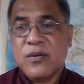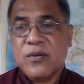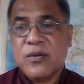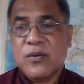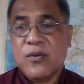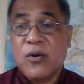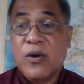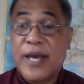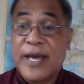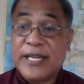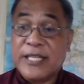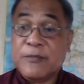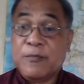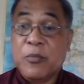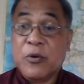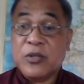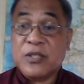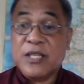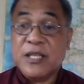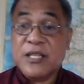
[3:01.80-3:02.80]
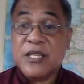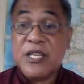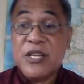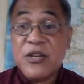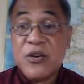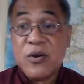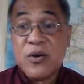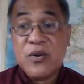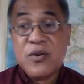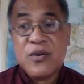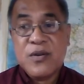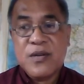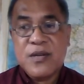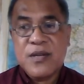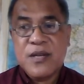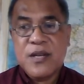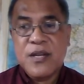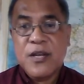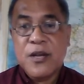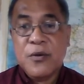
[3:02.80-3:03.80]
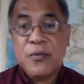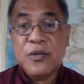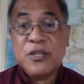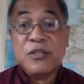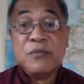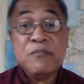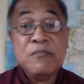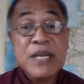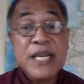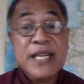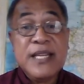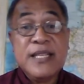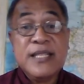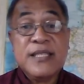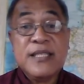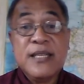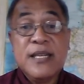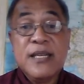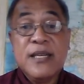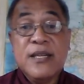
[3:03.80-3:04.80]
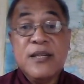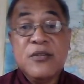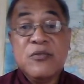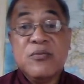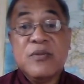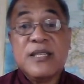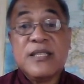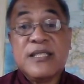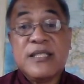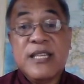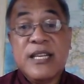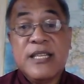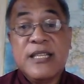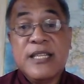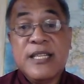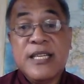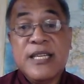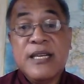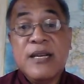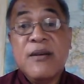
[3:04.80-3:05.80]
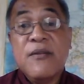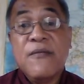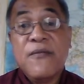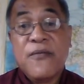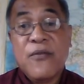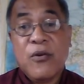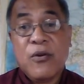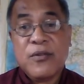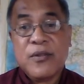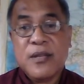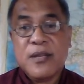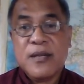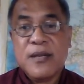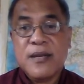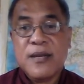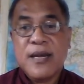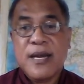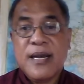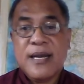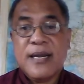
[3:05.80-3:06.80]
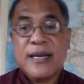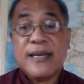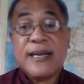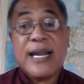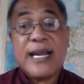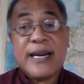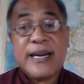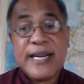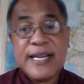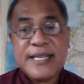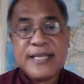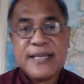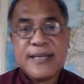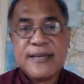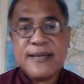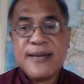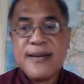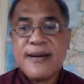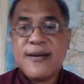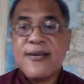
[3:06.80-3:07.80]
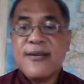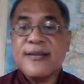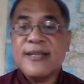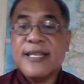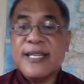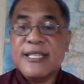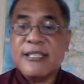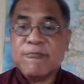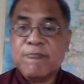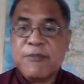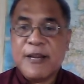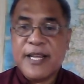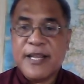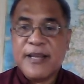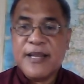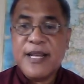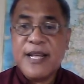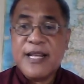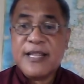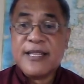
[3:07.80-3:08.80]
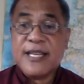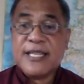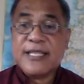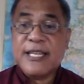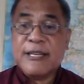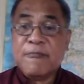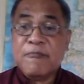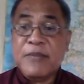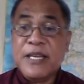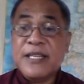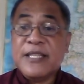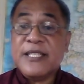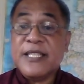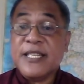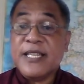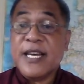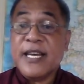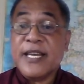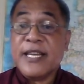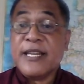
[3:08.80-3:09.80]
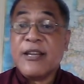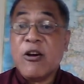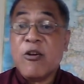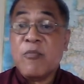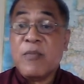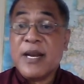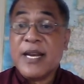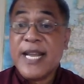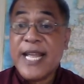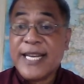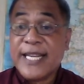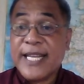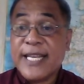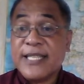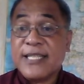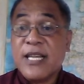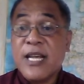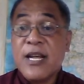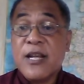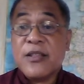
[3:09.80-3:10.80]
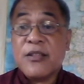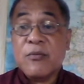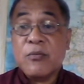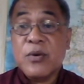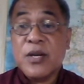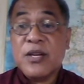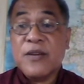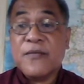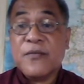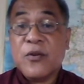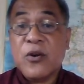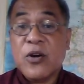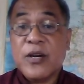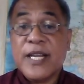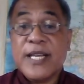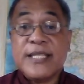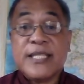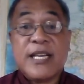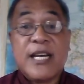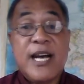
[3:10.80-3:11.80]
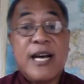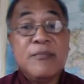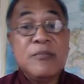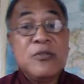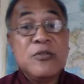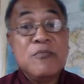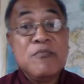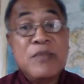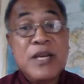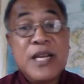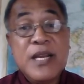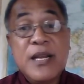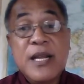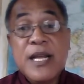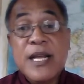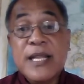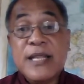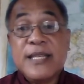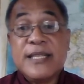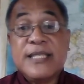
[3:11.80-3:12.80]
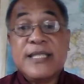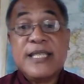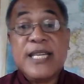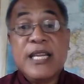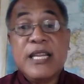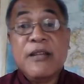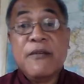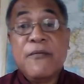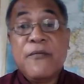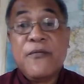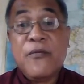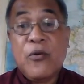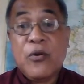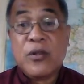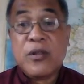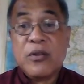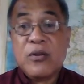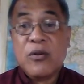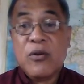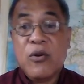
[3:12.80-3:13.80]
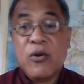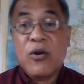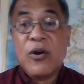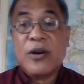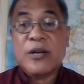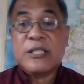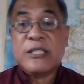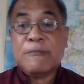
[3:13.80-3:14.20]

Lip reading: or expositio, which means to ascertain forth, narration, or display. Thus it means here in homiletics, the word of God has come to mean the setting forth or